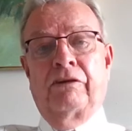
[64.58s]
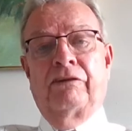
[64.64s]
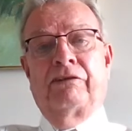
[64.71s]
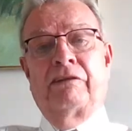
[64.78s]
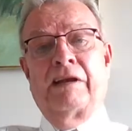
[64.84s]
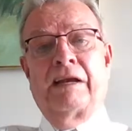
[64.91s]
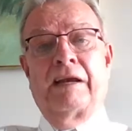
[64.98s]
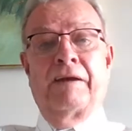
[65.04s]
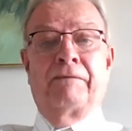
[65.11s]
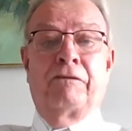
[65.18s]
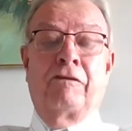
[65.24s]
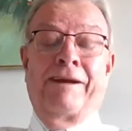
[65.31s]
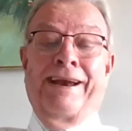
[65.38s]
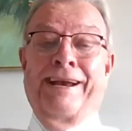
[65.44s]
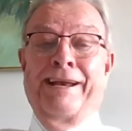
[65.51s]
to see if
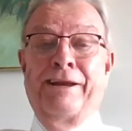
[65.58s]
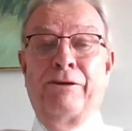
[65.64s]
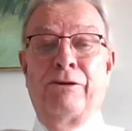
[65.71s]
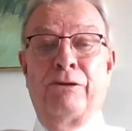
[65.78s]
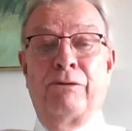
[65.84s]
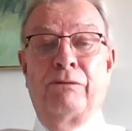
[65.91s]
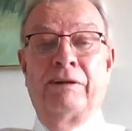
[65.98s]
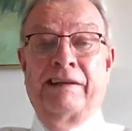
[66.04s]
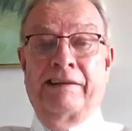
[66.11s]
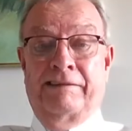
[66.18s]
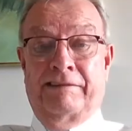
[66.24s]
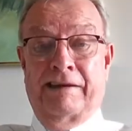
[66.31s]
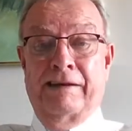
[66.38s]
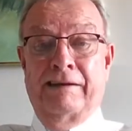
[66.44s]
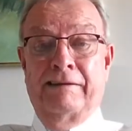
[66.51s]
there are any new
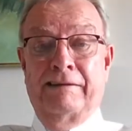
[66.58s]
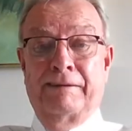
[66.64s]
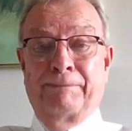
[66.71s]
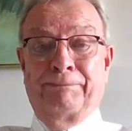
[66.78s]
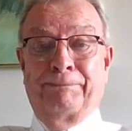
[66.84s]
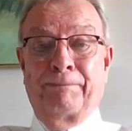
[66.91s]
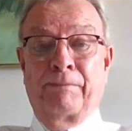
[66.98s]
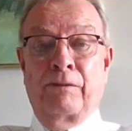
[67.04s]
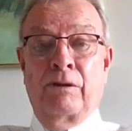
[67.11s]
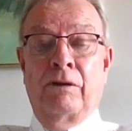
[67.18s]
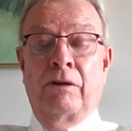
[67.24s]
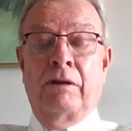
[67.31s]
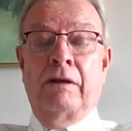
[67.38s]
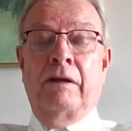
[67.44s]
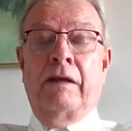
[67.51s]
listings
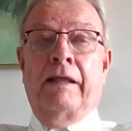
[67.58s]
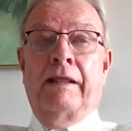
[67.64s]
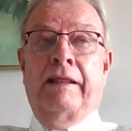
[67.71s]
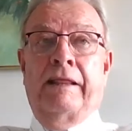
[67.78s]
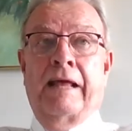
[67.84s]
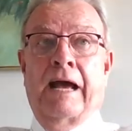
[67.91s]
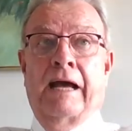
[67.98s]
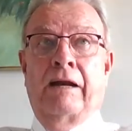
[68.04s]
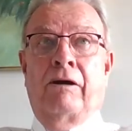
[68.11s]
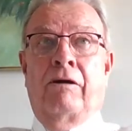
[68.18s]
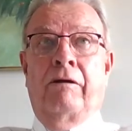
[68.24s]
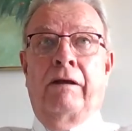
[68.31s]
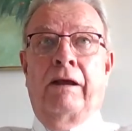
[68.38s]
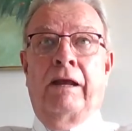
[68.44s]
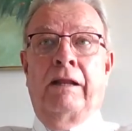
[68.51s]
that
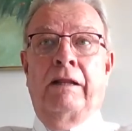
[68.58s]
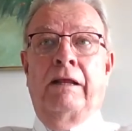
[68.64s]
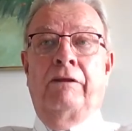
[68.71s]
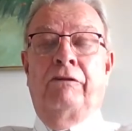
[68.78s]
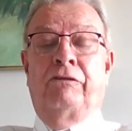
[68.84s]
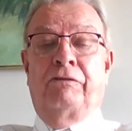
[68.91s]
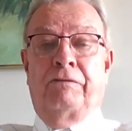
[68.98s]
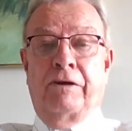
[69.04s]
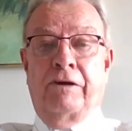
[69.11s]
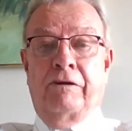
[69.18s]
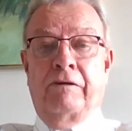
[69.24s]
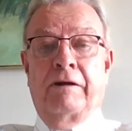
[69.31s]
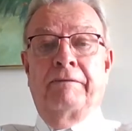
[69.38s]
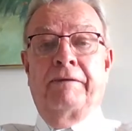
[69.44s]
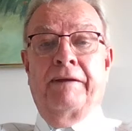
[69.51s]
are in the
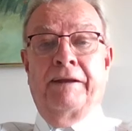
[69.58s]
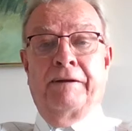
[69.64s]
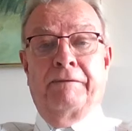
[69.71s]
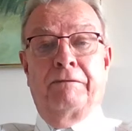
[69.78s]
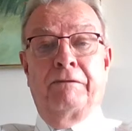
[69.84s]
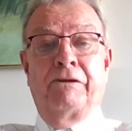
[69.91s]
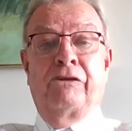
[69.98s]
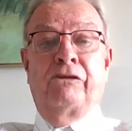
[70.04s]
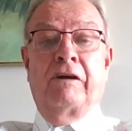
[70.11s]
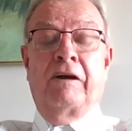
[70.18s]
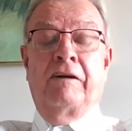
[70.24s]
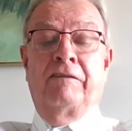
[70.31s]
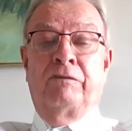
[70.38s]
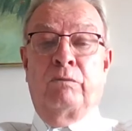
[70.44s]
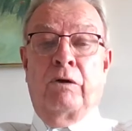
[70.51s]
sphere of influence
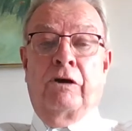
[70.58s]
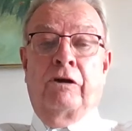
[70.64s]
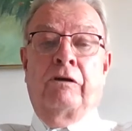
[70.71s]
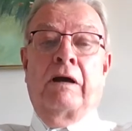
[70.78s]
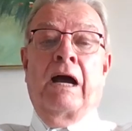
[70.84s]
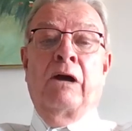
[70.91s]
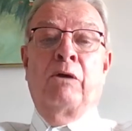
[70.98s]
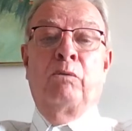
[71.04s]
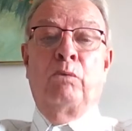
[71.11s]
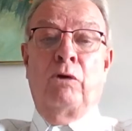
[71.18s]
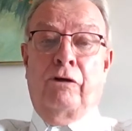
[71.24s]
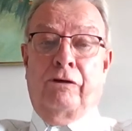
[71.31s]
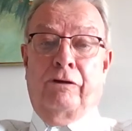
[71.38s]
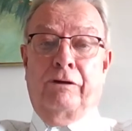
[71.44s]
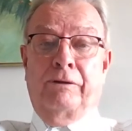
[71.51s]
of where I
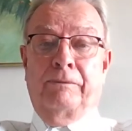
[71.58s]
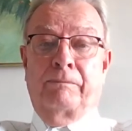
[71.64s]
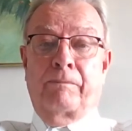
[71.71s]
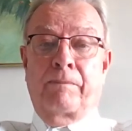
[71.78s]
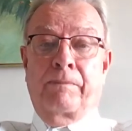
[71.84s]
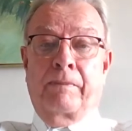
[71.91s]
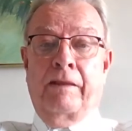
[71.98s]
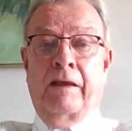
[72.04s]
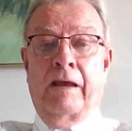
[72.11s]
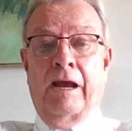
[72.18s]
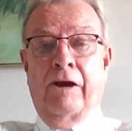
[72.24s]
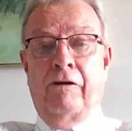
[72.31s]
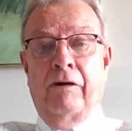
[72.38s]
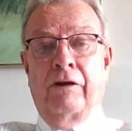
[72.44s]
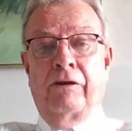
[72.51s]
work, the
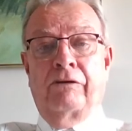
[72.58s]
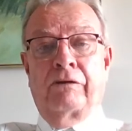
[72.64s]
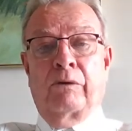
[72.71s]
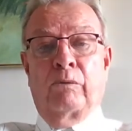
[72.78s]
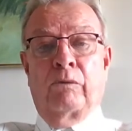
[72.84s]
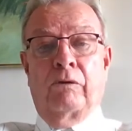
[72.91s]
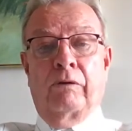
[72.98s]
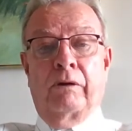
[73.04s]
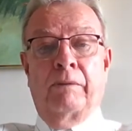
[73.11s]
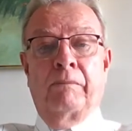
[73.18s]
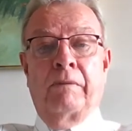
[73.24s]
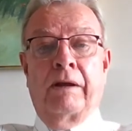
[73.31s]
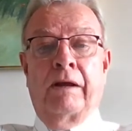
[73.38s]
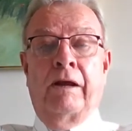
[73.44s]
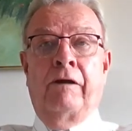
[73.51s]
areas I work.
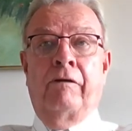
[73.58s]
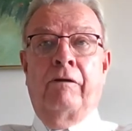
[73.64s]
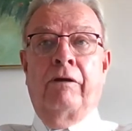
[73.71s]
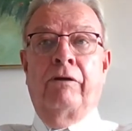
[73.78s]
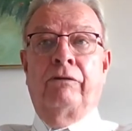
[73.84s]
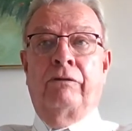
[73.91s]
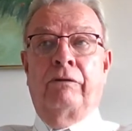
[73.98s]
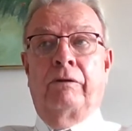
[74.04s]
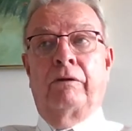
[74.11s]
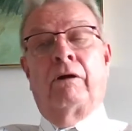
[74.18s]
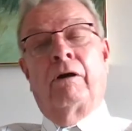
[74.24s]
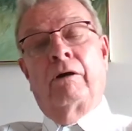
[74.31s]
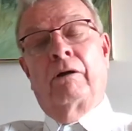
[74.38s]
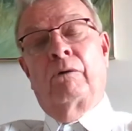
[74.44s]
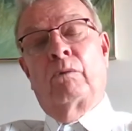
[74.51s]
And my areas
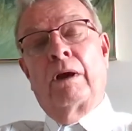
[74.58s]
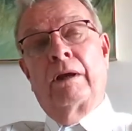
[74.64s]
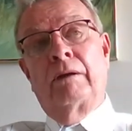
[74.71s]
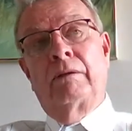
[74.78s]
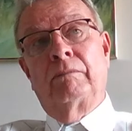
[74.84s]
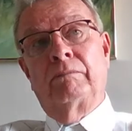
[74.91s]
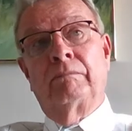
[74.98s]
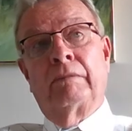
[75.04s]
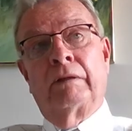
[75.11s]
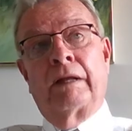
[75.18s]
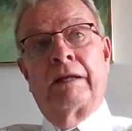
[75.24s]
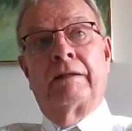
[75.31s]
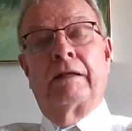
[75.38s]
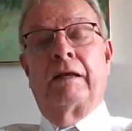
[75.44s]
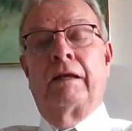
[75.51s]
are quite
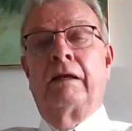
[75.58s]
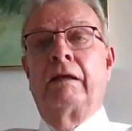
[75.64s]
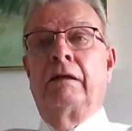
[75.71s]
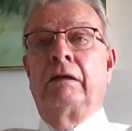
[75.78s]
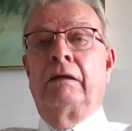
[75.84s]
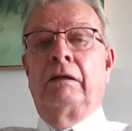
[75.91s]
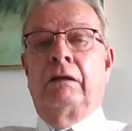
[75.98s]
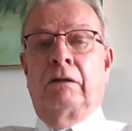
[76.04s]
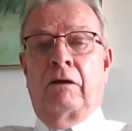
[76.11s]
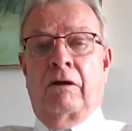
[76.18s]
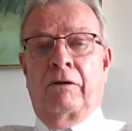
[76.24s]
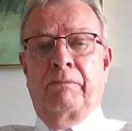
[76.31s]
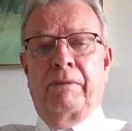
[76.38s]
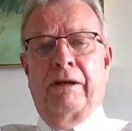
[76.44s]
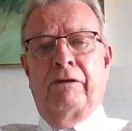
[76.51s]
lengthy.
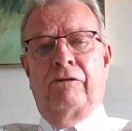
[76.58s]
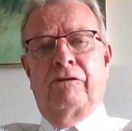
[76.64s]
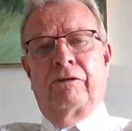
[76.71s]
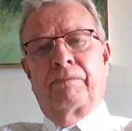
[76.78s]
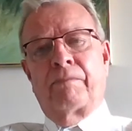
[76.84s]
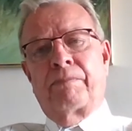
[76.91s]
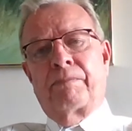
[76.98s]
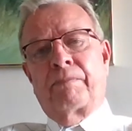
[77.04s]
Long Beach,